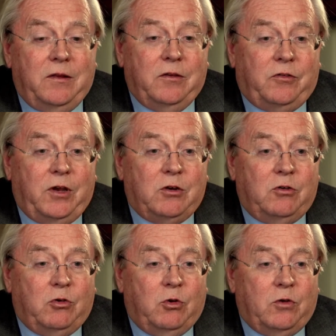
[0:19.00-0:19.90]
The
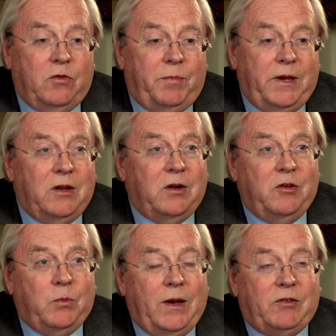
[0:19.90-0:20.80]
second sort of appeal
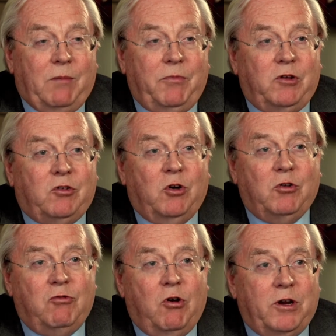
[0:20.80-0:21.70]
is where something's
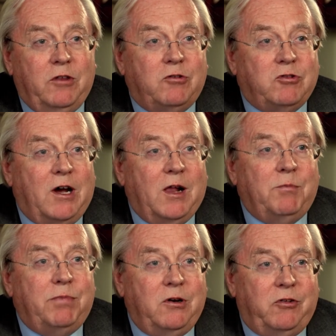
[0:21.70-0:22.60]
gone wrong in the
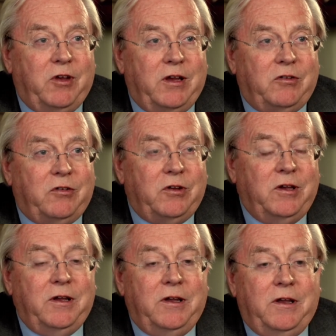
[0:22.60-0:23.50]
trial process.
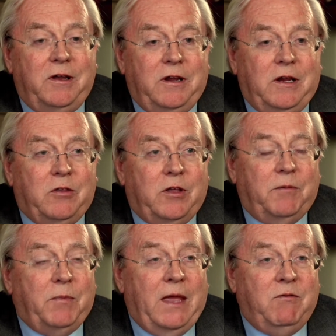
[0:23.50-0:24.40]

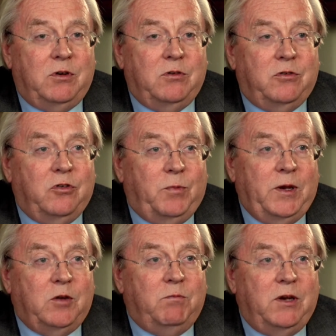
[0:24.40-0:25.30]
Either evidence has
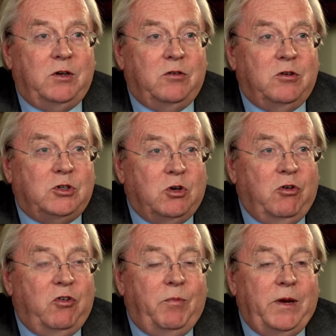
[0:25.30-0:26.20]
been admitted that
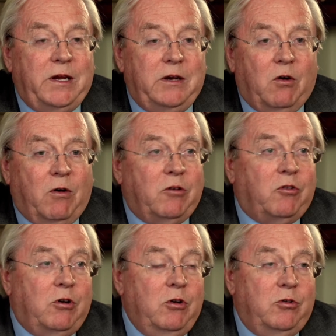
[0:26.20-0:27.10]
shouldn't have been, or
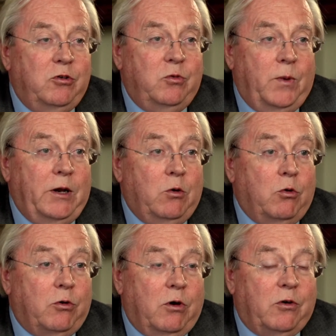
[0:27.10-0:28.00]
excluded when it
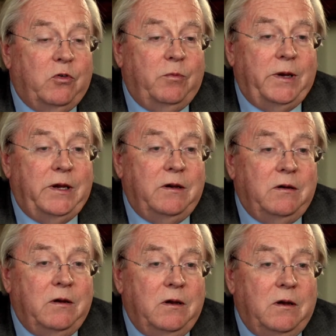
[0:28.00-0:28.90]
ought not to have been,